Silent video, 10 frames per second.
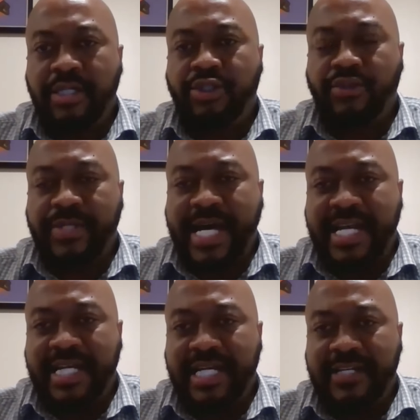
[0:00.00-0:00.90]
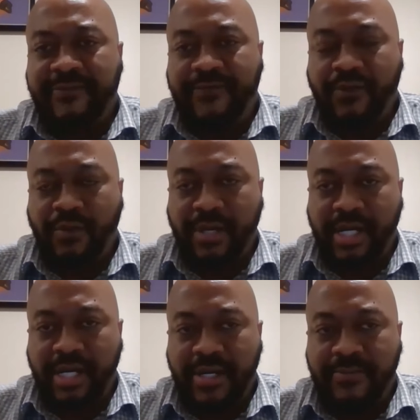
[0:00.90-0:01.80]
Do not live for
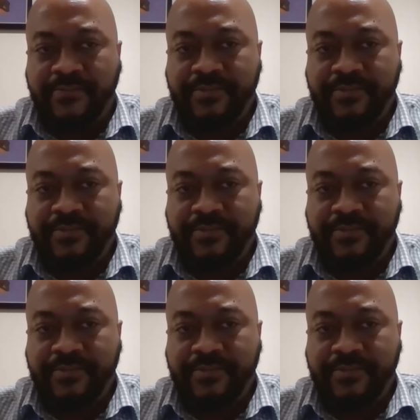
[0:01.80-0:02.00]
uh,